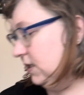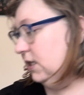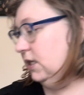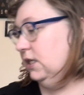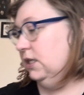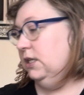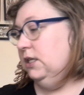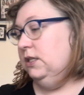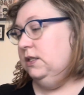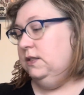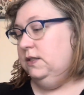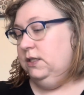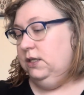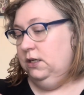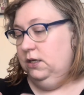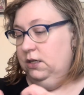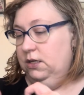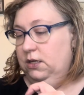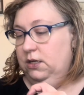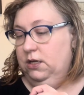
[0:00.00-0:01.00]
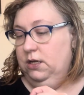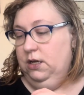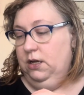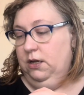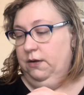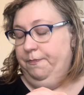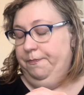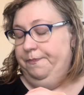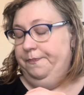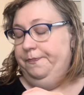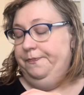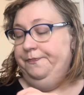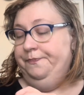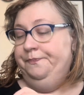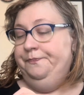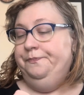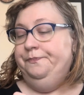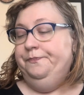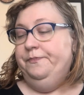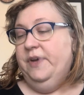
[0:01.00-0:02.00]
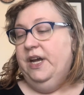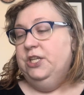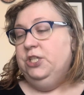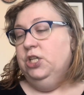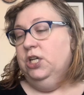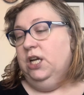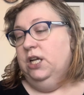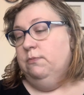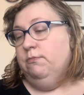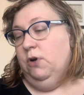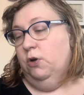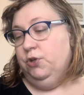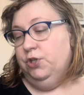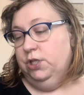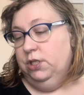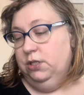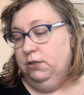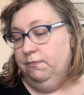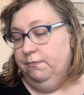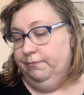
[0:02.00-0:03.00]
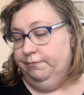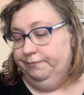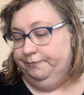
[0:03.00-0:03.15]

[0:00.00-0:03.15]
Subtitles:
is Magic in Motion.